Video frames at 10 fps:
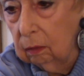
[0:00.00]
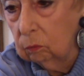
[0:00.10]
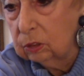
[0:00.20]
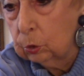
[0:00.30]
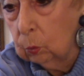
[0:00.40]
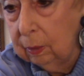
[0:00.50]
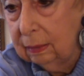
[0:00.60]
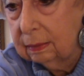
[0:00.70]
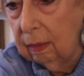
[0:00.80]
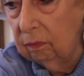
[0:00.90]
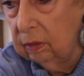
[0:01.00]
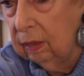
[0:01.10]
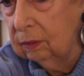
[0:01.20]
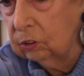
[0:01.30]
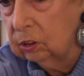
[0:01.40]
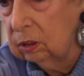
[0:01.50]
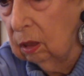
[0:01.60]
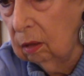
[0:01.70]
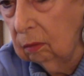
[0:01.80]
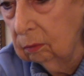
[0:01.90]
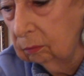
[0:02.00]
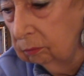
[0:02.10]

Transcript: was 27 inches long.